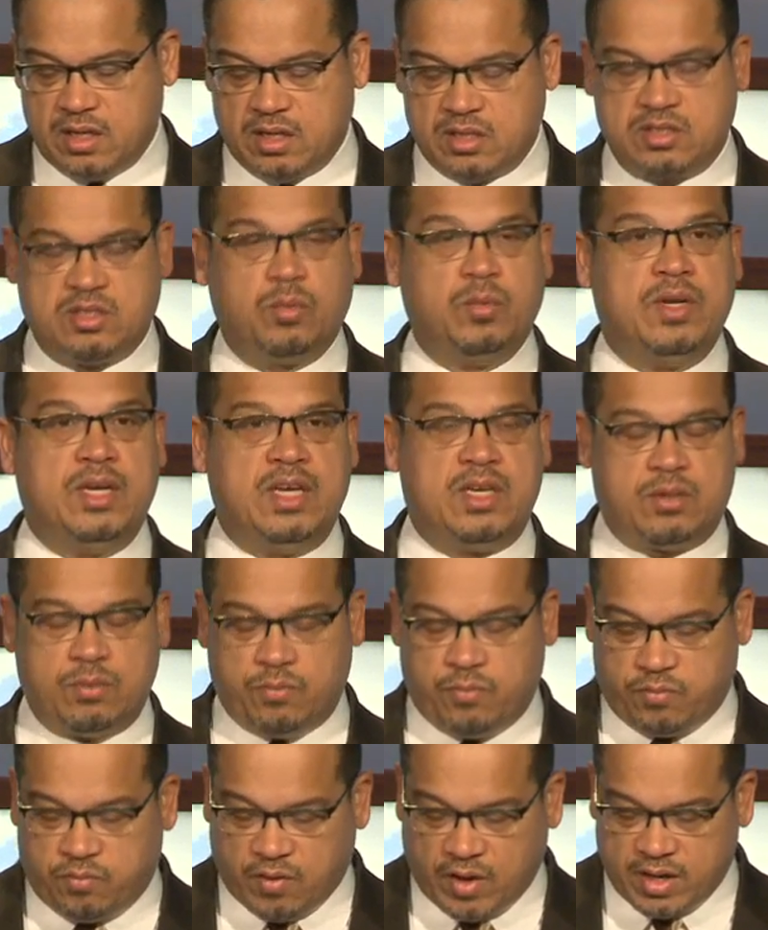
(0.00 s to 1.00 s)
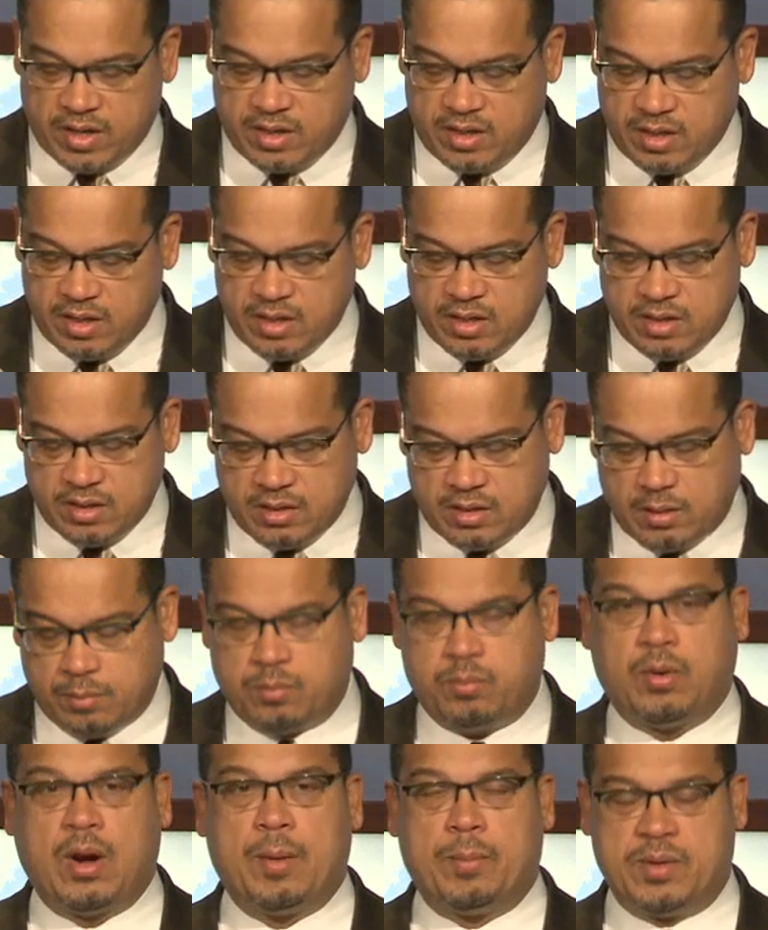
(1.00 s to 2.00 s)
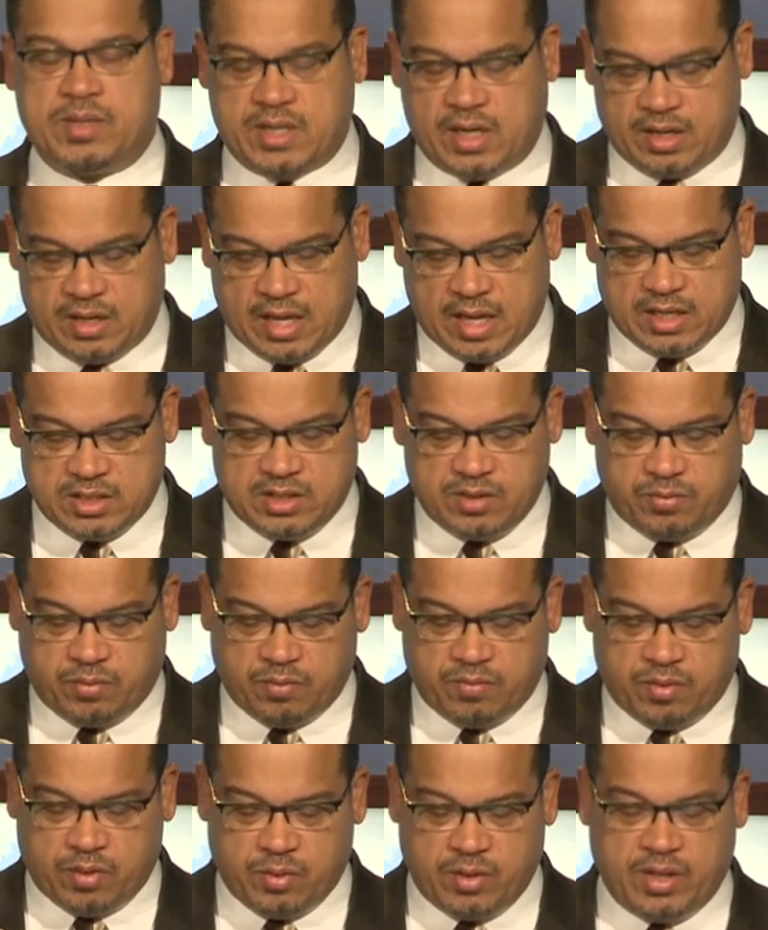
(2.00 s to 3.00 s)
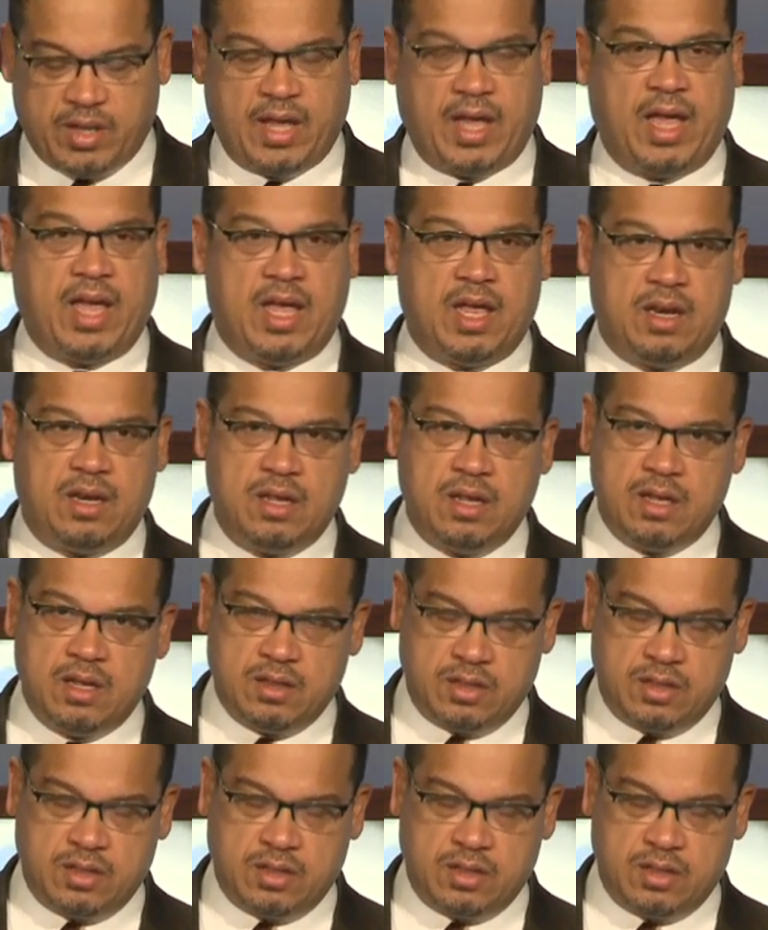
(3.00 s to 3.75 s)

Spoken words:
So we need to fund the proper technology for voting and